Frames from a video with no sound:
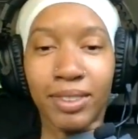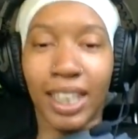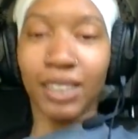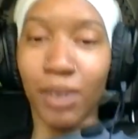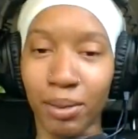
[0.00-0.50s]

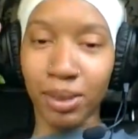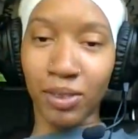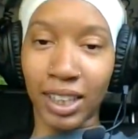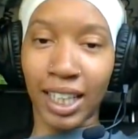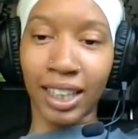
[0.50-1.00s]
That's why I'm so
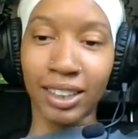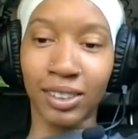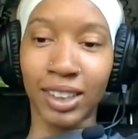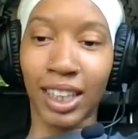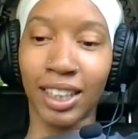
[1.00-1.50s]
relaxed. So
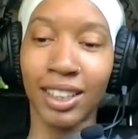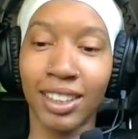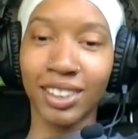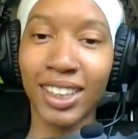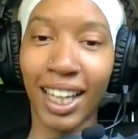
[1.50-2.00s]
I was like, girl,
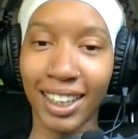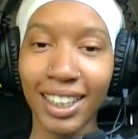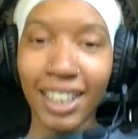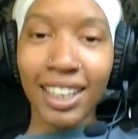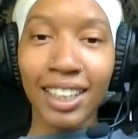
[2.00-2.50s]
do that,
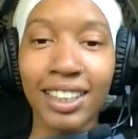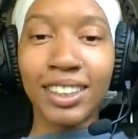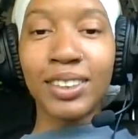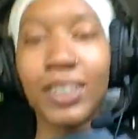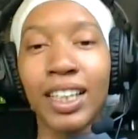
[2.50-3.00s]

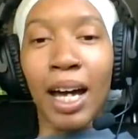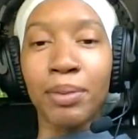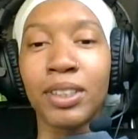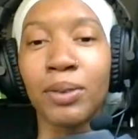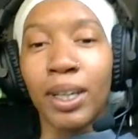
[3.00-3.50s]
do it the
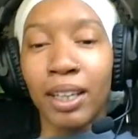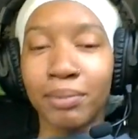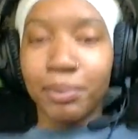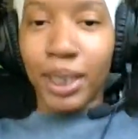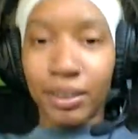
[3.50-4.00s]
opposite way.
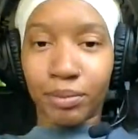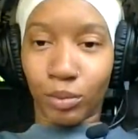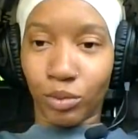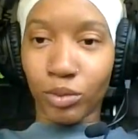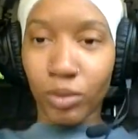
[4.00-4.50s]
But
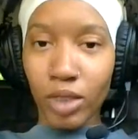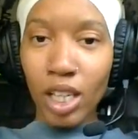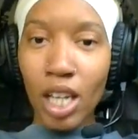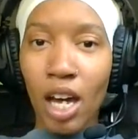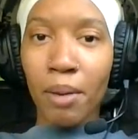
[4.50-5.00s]

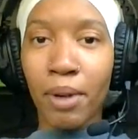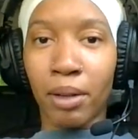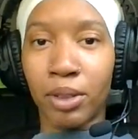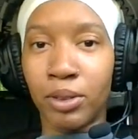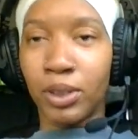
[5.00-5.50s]
I'll
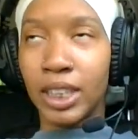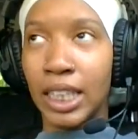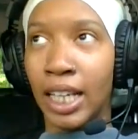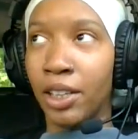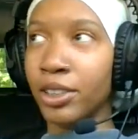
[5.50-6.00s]
probably do it
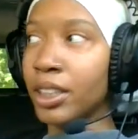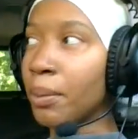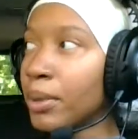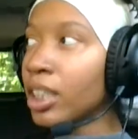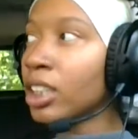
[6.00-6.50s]
tonight or
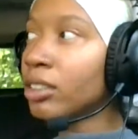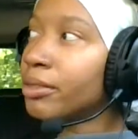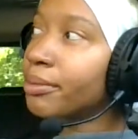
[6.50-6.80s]
something.